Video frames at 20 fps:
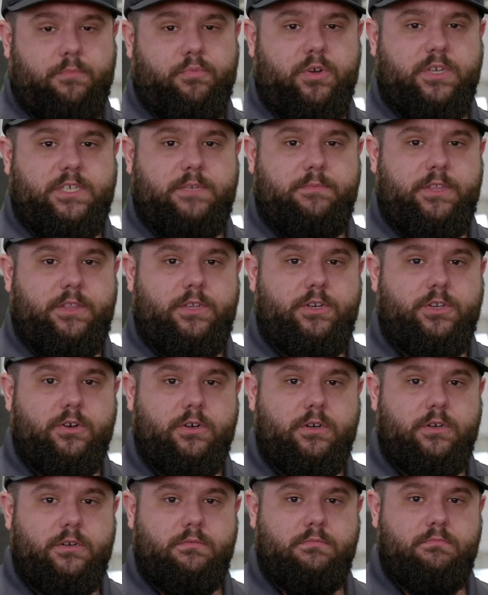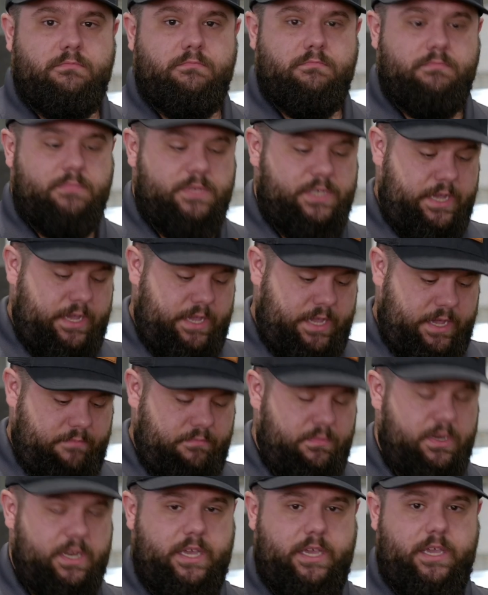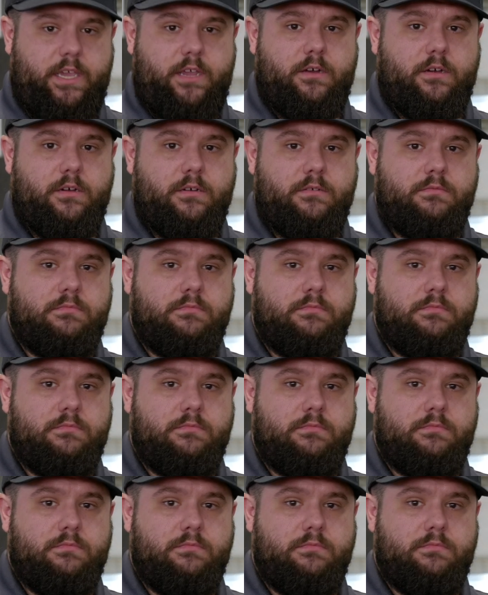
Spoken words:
prism in the dirt, say, yep, dig here.